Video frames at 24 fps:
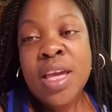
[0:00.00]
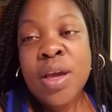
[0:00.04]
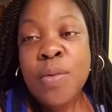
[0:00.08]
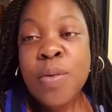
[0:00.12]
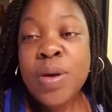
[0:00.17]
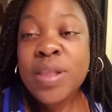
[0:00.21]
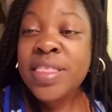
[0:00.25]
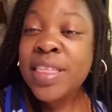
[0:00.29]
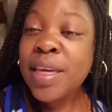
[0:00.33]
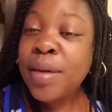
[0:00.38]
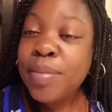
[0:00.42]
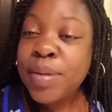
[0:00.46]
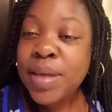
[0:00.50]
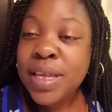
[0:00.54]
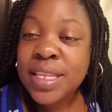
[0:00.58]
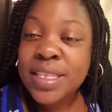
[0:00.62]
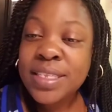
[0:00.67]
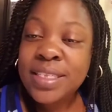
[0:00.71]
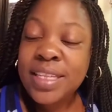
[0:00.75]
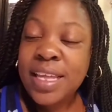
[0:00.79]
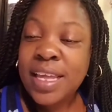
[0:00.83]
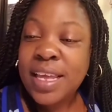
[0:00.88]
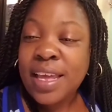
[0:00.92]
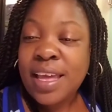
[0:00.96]
with that being
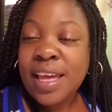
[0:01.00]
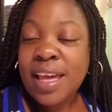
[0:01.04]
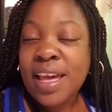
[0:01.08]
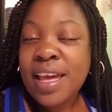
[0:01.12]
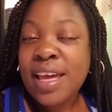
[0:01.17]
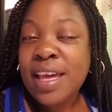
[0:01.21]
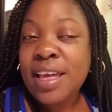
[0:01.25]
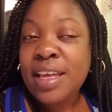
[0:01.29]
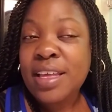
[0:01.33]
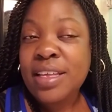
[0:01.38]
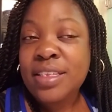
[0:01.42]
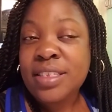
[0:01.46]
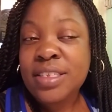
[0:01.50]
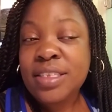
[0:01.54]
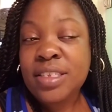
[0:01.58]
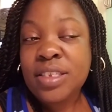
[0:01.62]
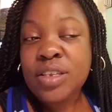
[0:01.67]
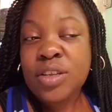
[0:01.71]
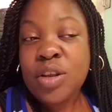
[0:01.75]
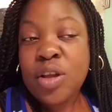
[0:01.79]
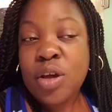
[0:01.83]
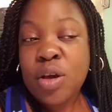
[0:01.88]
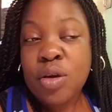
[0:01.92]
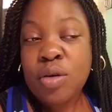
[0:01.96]
said, guys,
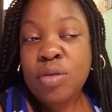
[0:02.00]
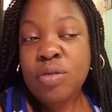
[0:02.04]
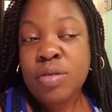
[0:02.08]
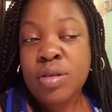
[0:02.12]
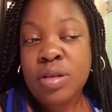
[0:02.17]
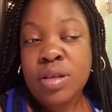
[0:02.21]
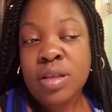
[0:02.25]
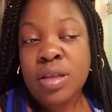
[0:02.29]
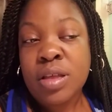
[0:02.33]
you know,